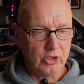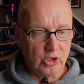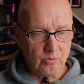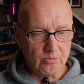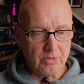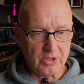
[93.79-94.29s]

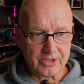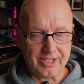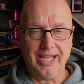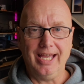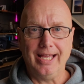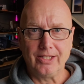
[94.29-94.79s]
you must
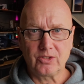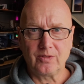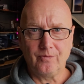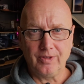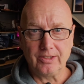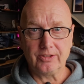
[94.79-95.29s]
add
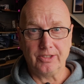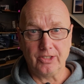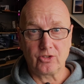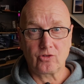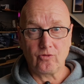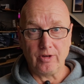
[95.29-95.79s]
something to
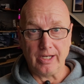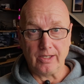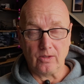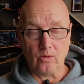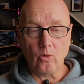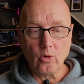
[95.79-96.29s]
this
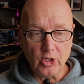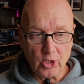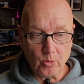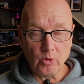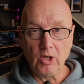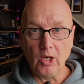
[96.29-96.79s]
screen or
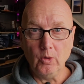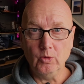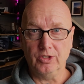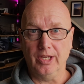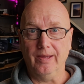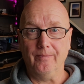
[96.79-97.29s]
you will
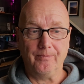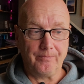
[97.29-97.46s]
lose it.